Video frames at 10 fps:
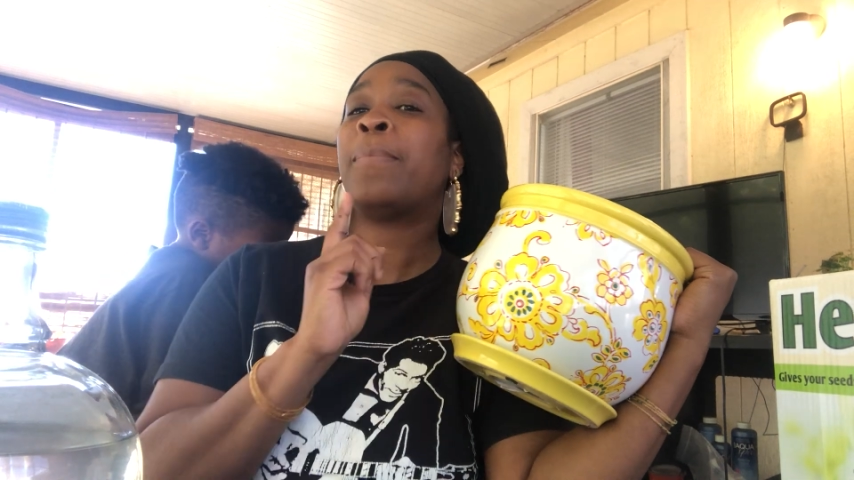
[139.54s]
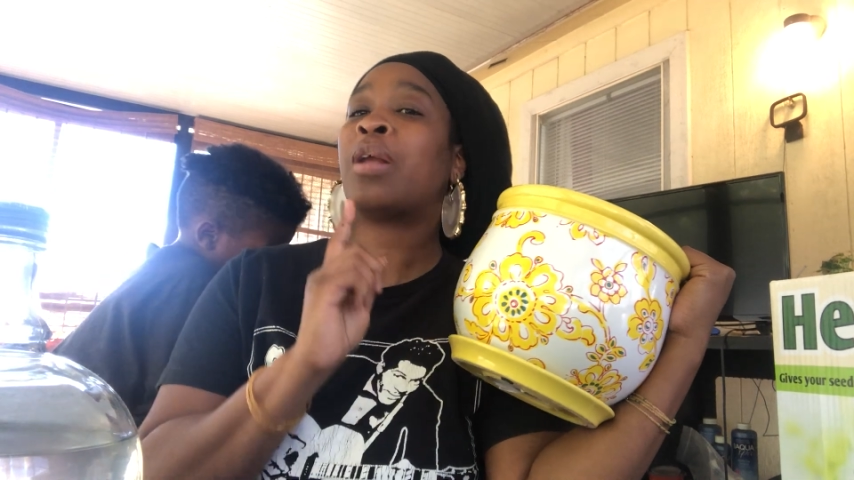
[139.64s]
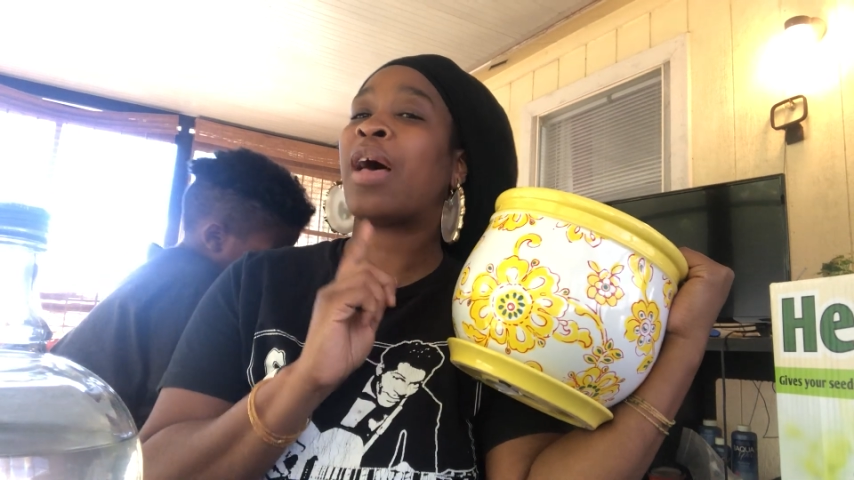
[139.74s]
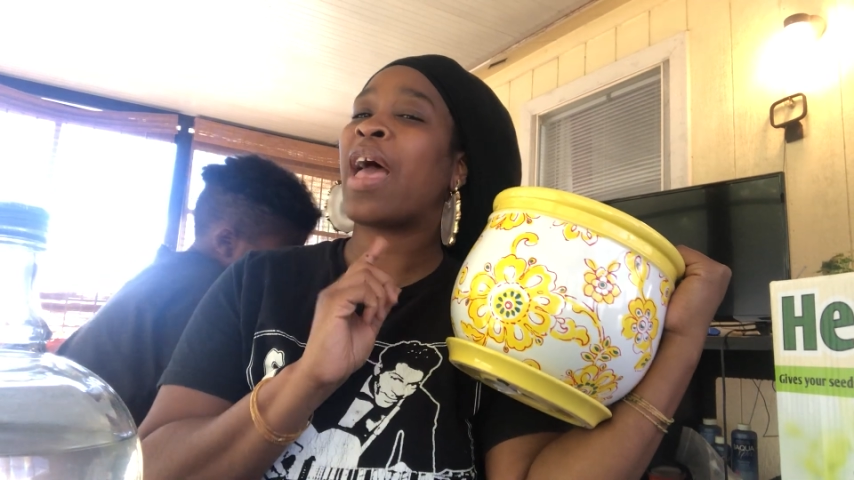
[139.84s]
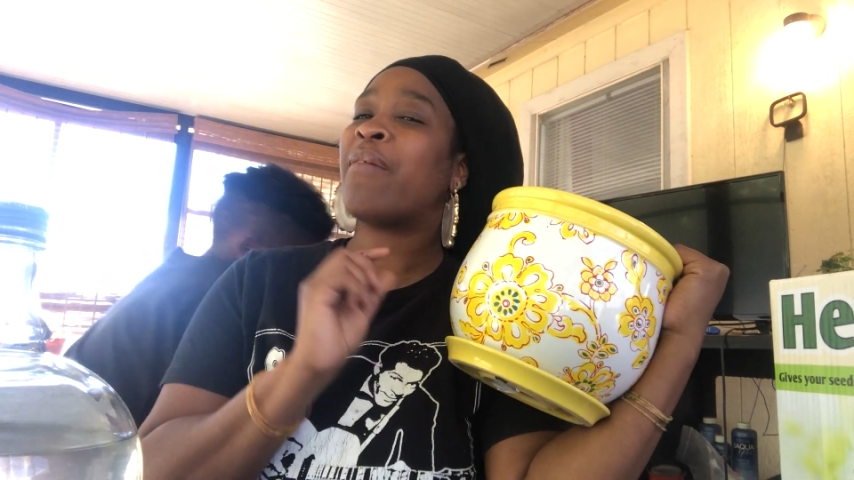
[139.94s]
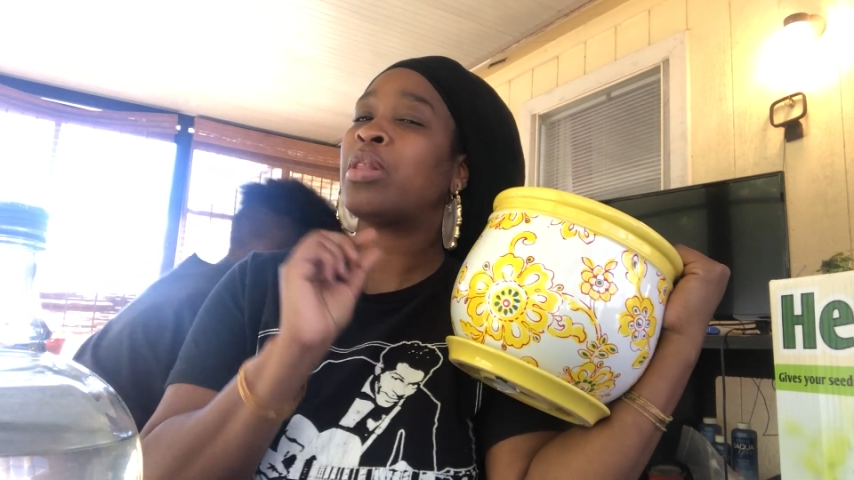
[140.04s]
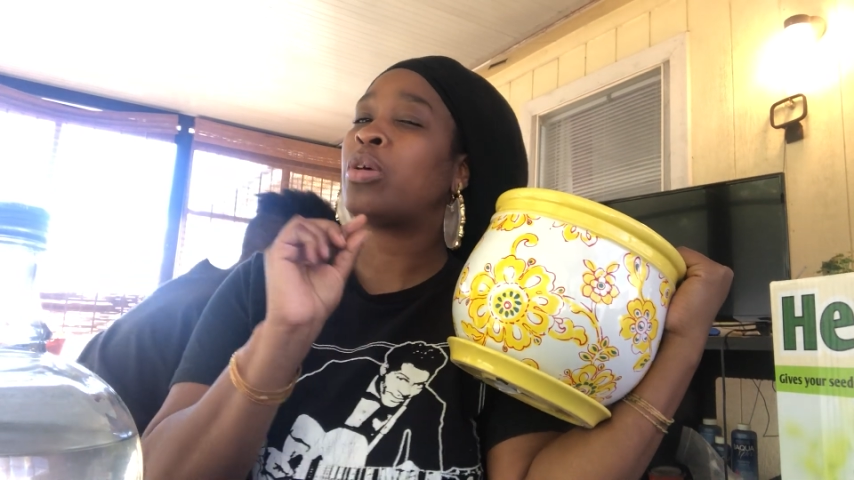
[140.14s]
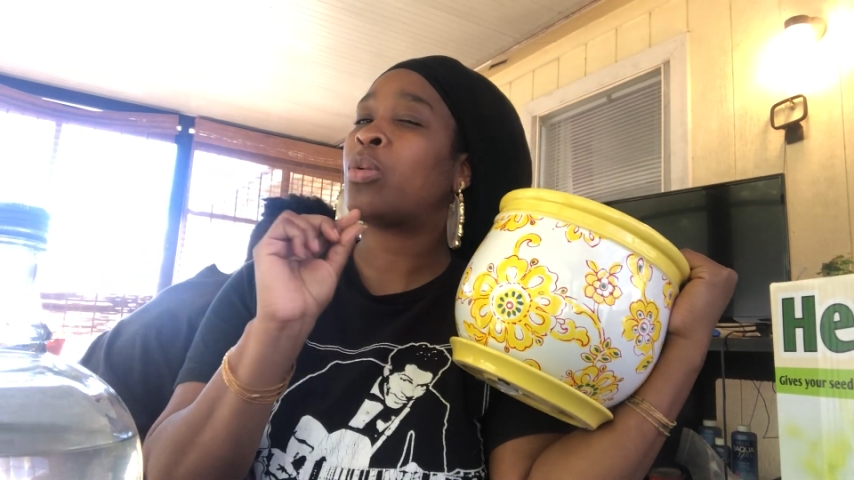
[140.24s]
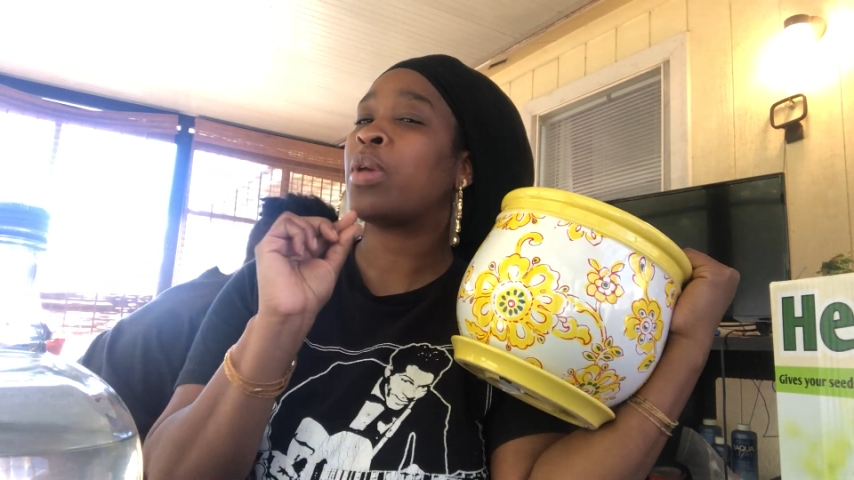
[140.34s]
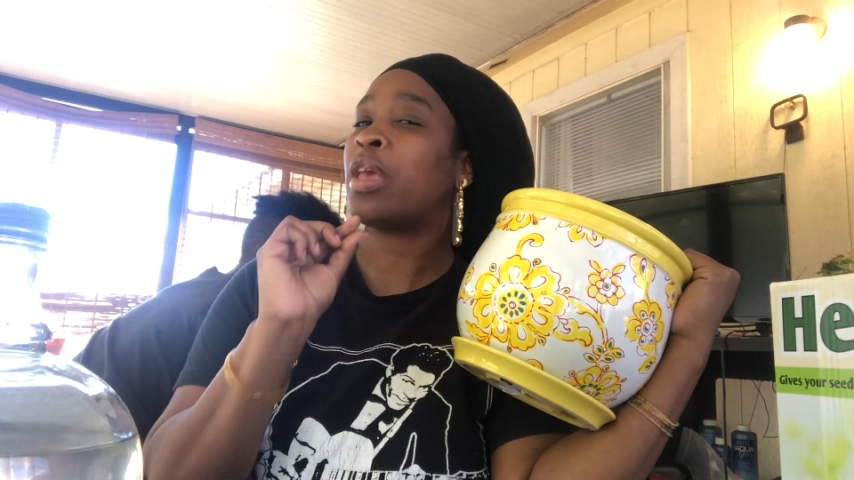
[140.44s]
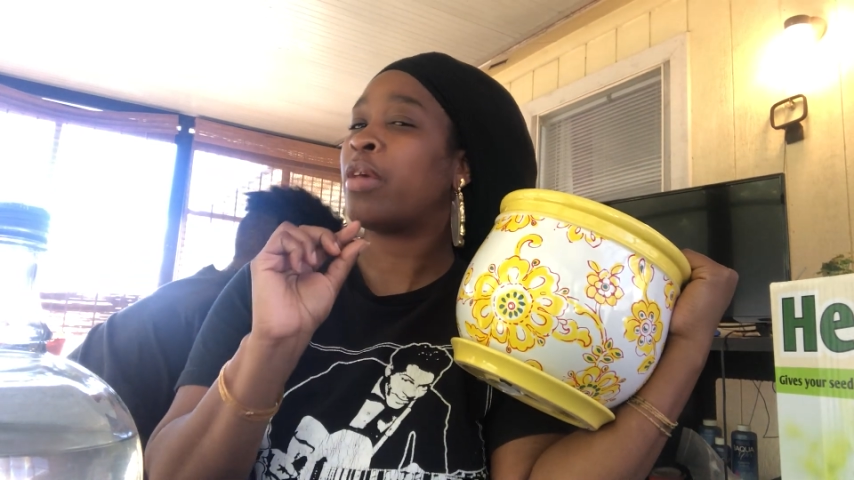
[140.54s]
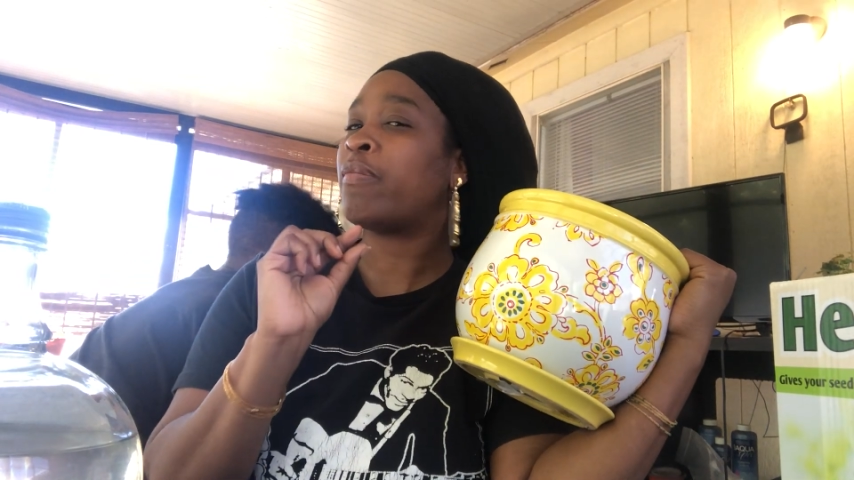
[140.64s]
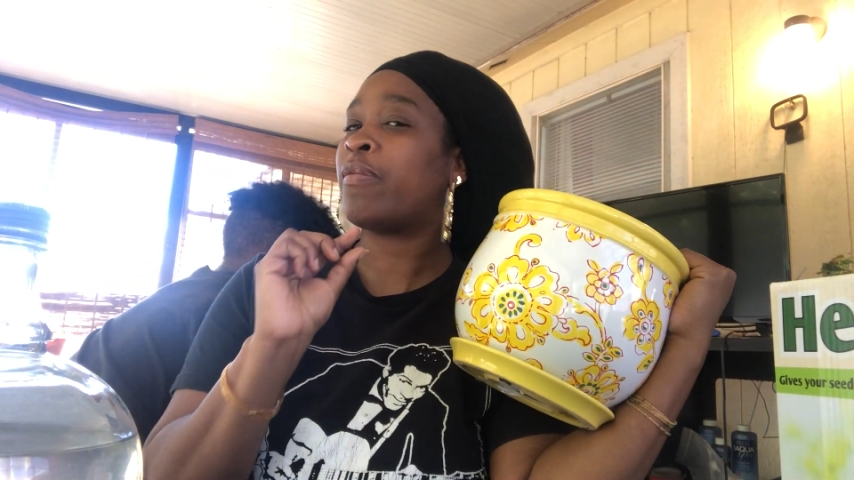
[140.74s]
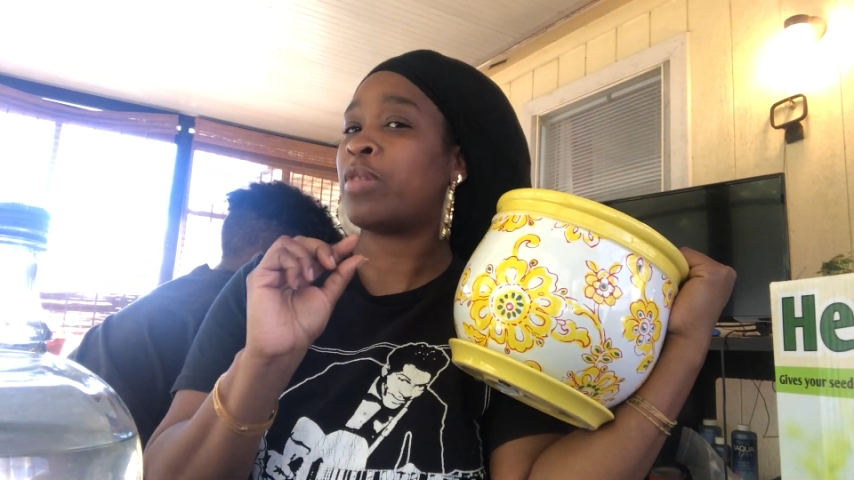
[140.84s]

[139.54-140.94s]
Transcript: But I'll have a little envy